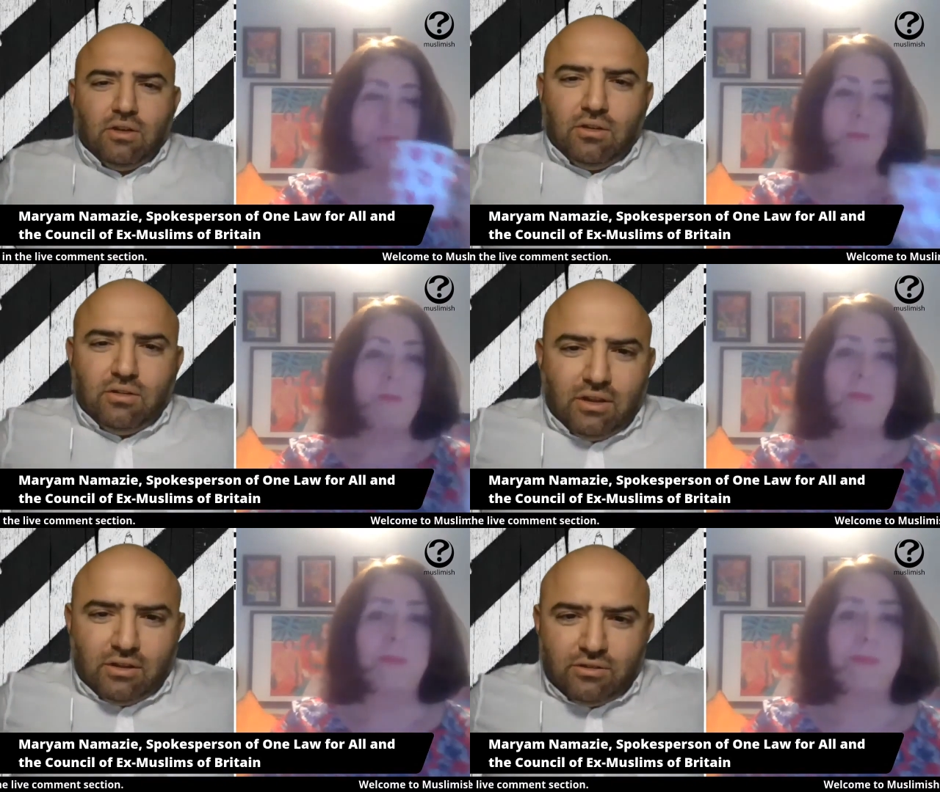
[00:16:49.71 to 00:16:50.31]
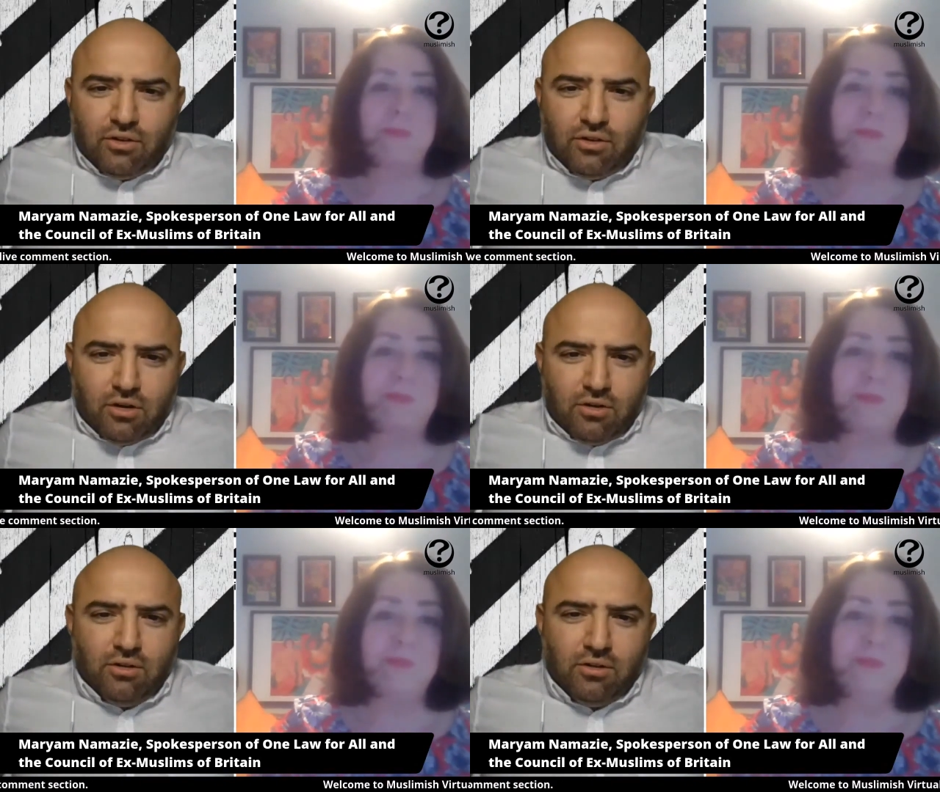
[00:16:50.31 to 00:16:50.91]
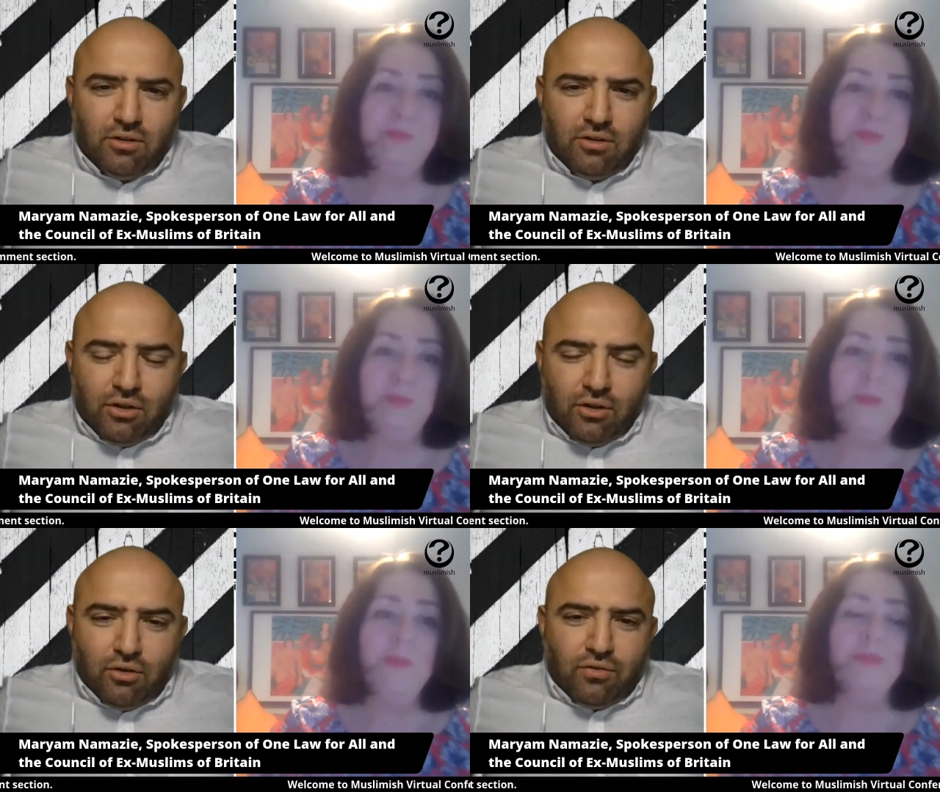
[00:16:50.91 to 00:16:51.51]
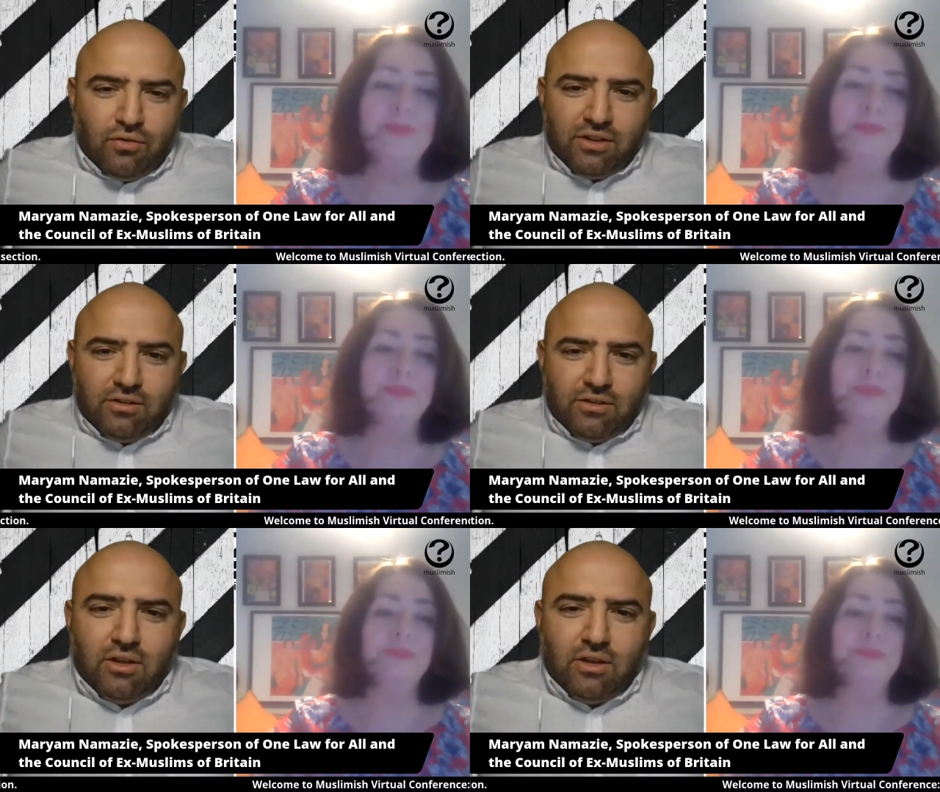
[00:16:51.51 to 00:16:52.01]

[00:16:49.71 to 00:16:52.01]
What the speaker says: the struggle of fighting